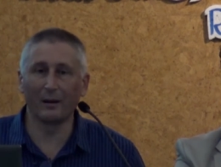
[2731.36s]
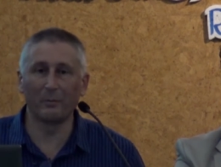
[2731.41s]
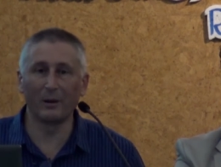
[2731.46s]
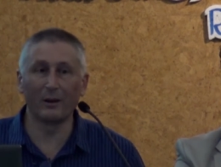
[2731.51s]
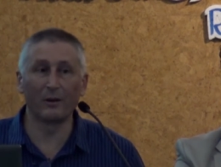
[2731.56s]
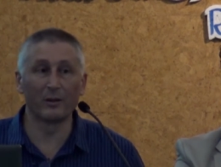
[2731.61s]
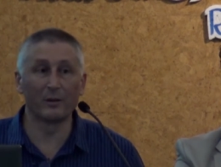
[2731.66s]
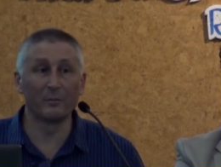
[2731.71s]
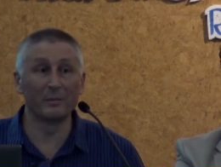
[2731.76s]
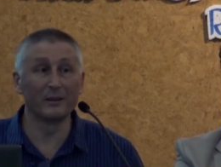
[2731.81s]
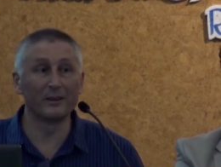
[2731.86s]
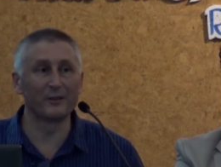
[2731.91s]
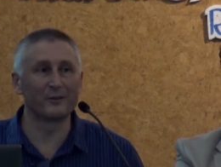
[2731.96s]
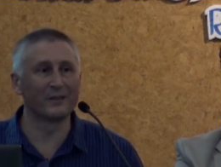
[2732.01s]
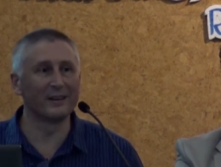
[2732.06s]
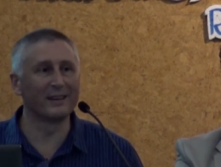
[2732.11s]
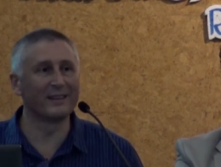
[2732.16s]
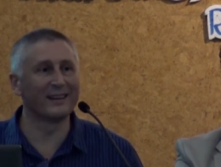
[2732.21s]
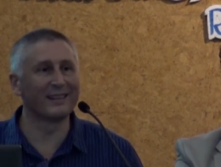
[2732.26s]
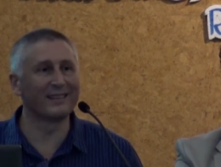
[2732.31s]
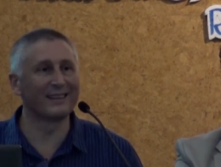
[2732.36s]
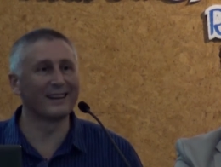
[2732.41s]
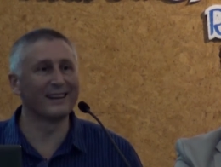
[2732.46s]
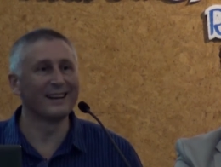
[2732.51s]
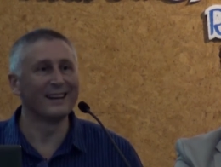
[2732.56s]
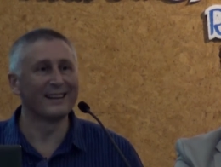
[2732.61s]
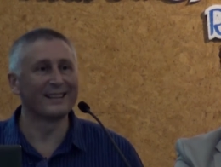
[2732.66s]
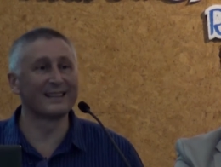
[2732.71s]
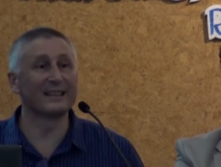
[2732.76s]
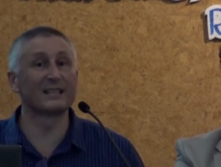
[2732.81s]
beyond the military, that
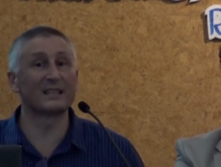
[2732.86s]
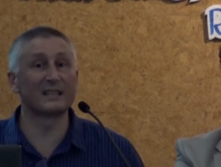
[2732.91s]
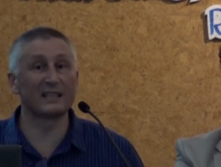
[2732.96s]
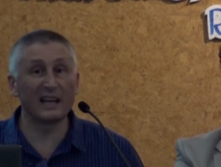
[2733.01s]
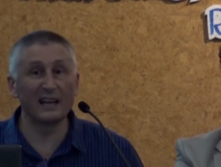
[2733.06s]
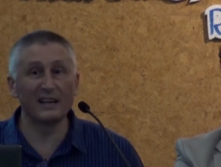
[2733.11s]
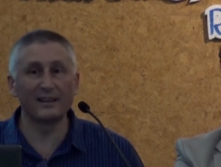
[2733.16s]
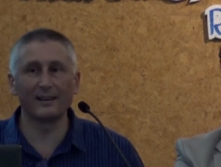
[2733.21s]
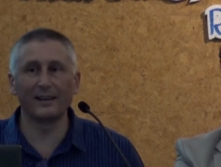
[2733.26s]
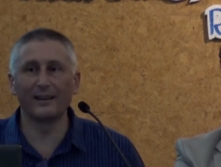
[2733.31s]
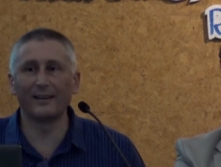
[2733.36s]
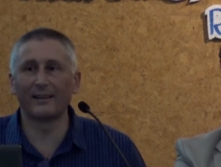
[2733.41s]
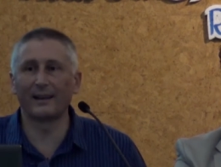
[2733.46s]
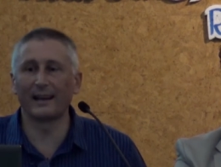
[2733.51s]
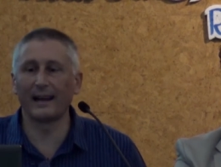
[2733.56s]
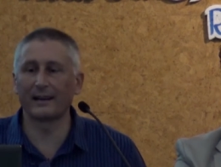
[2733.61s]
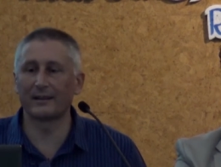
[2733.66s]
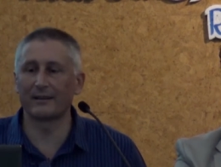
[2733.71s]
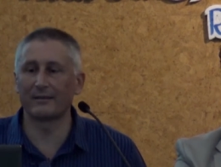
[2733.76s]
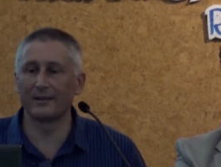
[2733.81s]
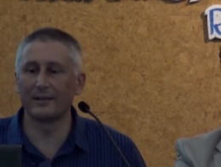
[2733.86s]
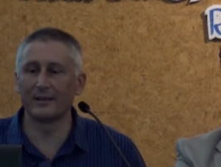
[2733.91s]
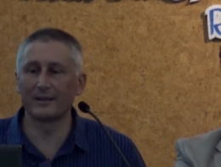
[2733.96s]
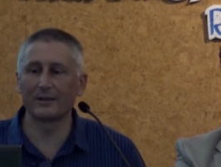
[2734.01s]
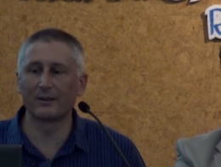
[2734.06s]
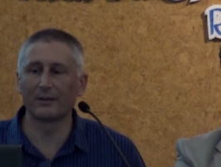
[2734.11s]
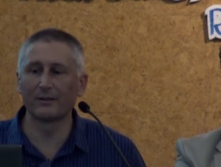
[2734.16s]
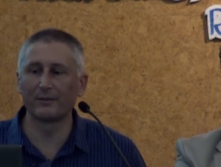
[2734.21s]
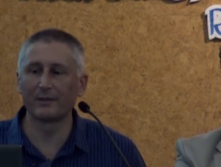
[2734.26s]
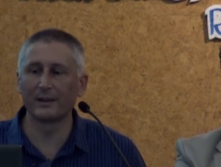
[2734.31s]
the state is an actor in this
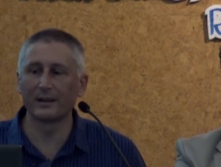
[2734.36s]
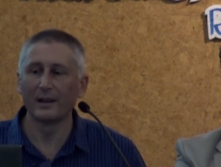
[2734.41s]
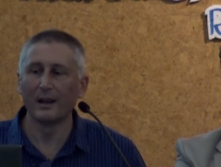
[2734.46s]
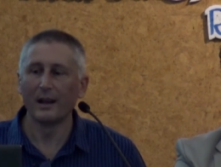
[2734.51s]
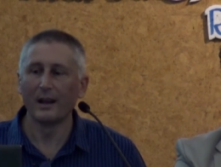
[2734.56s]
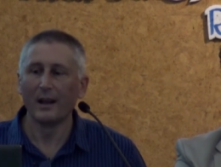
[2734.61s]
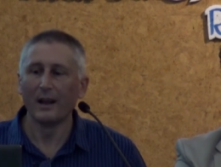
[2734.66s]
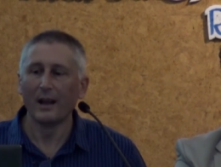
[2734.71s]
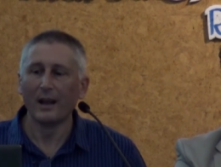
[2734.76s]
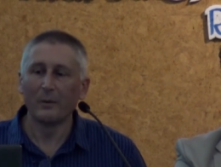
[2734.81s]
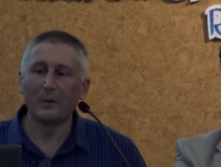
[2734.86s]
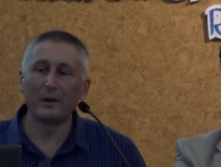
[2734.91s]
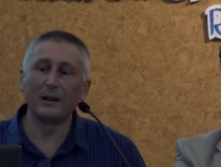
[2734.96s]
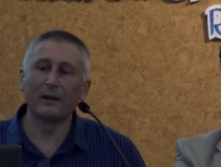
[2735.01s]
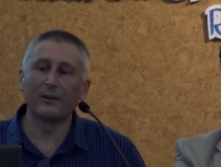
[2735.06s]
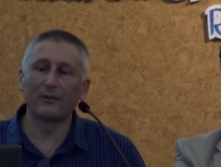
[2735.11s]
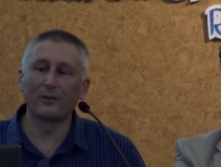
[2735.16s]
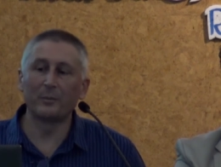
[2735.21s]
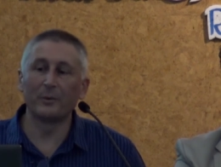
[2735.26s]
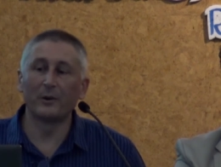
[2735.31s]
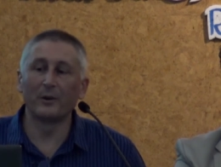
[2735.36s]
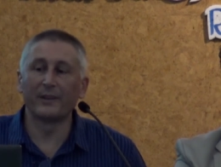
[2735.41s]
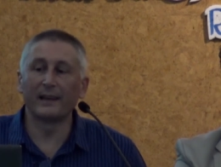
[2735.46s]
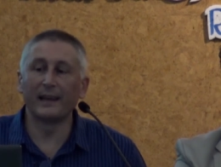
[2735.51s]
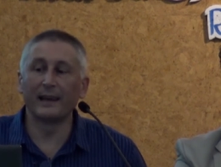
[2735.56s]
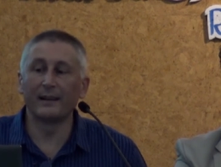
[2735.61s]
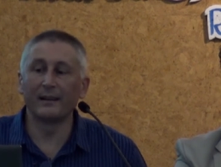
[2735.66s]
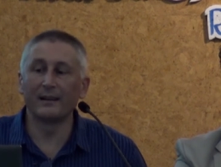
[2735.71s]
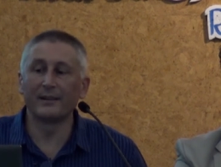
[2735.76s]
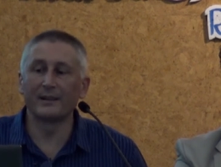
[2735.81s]
conflict. We need to support the
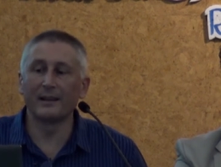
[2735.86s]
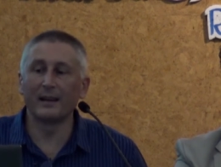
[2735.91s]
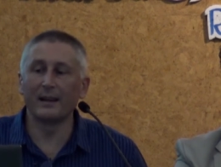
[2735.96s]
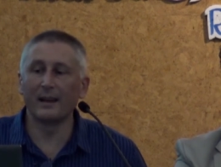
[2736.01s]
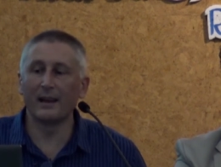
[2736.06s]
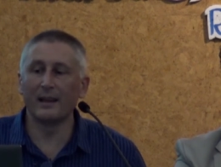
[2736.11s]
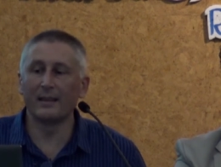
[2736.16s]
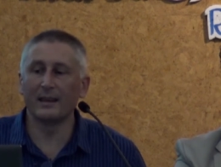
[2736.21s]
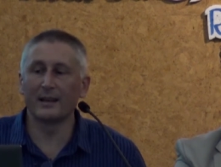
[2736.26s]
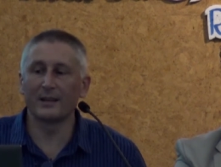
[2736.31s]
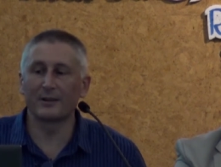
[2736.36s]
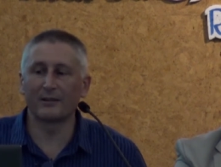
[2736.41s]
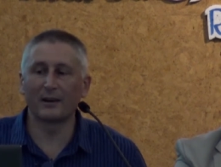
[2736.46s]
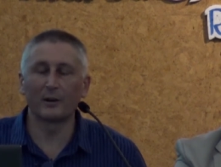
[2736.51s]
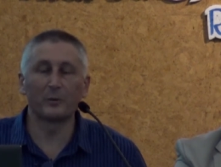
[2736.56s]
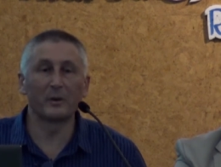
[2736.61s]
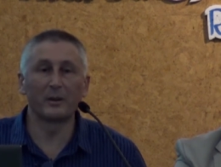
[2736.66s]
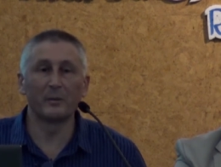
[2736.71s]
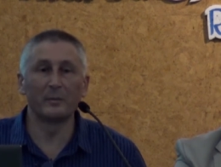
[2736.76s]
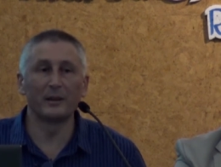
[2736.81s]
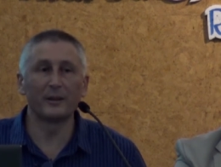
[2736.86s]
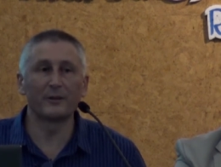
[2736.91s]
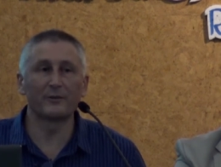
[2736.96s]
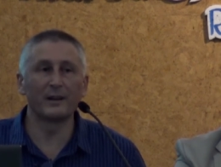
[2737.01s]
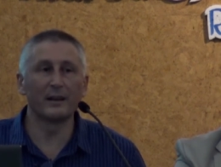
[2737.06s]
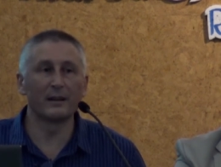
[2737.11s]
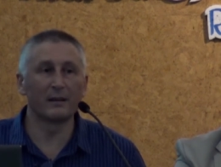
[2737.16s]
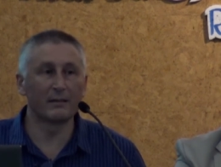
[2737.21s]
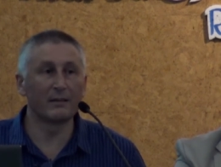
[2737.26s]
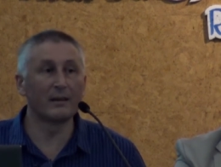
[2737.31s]
NLD in their struggle with the
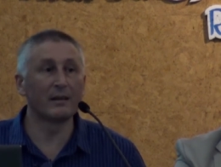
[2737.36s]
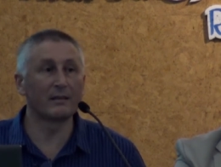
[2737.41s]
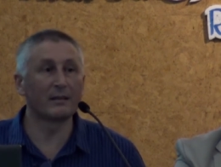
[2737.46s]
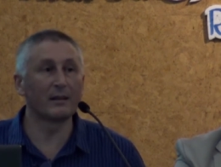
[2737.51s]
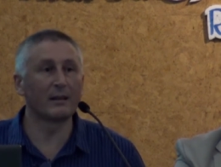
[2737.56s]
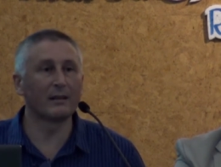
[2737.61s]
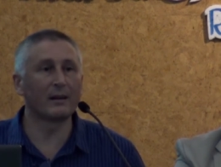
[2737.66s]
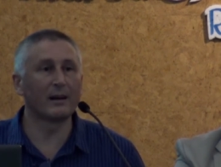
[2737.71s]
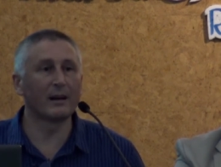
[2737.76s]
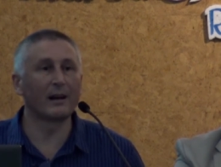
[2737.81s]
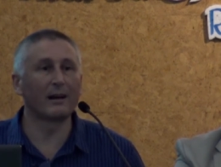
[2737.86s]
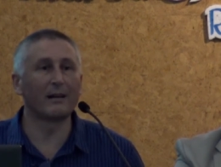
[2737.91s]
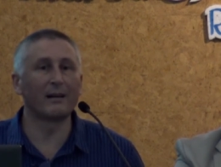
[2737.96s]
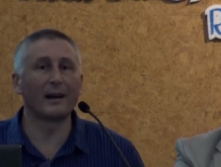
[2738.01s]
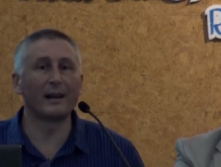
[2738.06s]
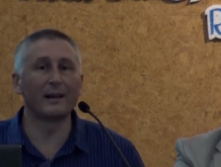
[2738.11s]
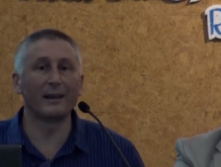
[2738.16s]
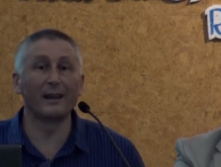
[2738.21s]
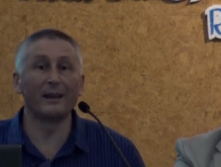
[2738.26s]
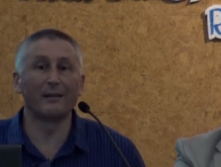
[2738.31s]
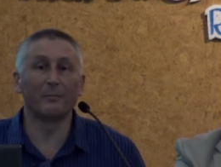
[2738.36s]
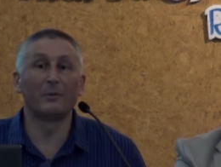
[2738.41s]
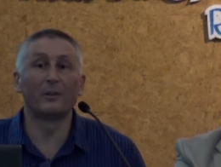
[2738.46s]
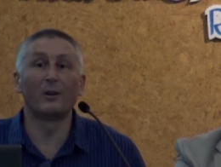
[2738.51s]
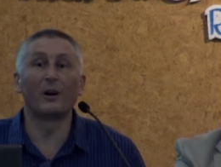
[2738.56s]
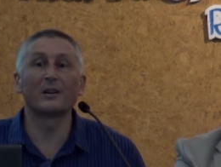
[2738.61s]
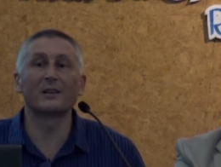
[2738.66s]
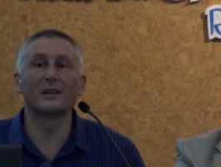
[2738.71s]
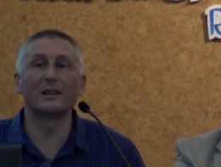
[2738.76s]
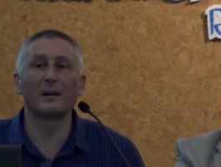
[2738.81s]
military, and I think that they are
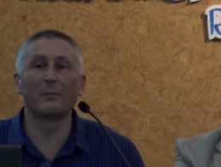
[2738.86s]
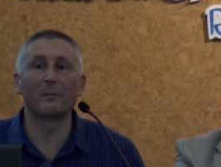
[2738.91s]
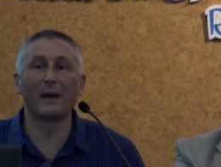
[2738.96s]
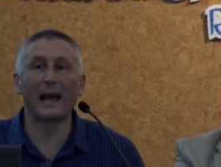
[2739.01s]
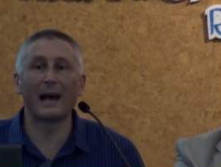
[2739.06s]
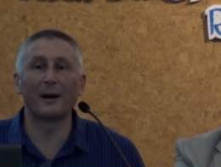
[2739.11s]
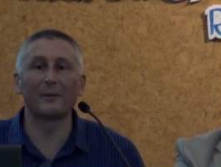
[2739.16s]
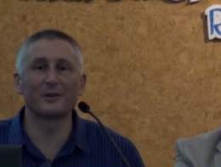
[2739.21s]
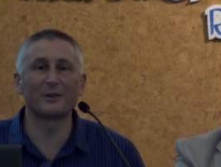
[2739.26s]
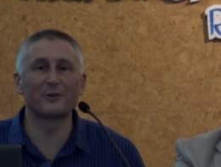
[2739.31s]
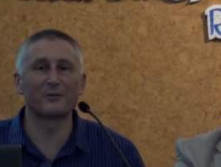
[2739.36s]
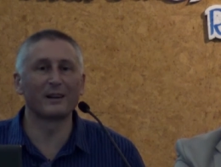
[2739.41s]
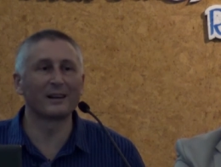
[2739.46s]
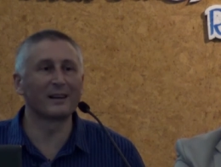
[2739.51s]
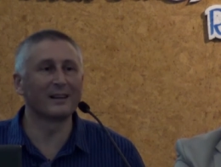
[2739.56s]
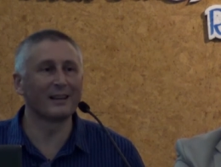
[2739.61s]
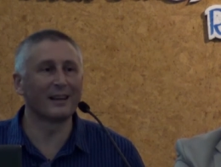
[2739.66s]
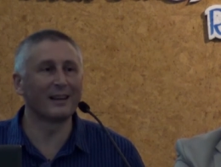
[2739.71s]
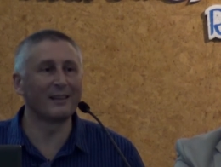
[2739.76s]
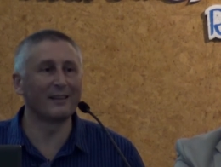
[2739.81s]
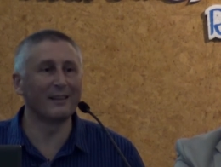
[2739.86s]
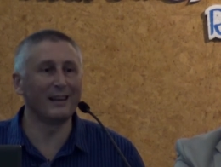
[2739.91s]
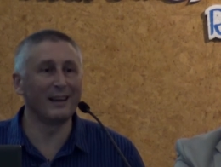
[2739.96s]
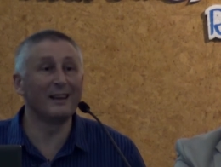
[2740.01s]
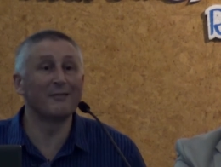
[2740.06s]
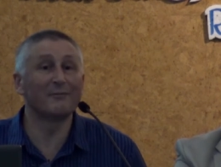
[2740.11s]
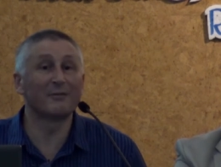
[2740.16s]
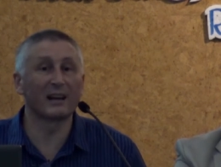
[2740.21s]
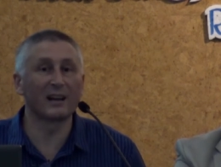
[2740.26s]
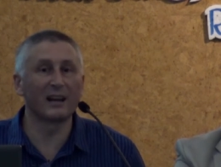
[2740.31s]
locked in a power struggle
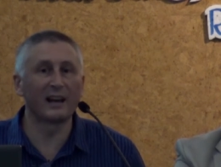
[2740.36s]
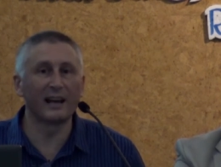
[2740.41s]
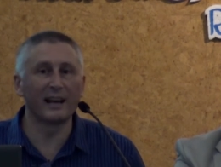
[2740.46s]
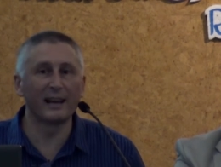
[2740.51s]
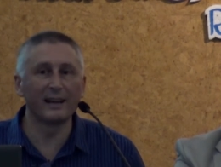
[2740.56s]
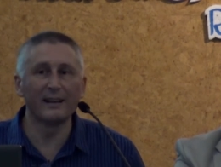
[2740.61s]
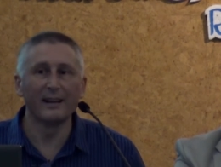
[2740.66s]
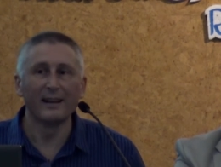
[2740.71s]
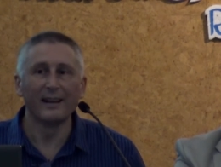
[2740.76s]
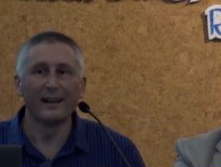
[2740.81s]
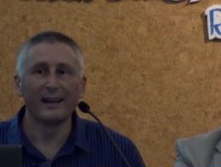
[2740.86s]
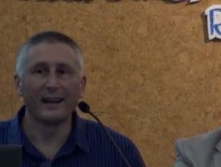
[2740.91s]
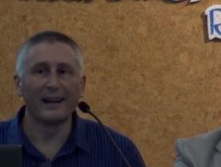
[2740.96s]
in Rakhine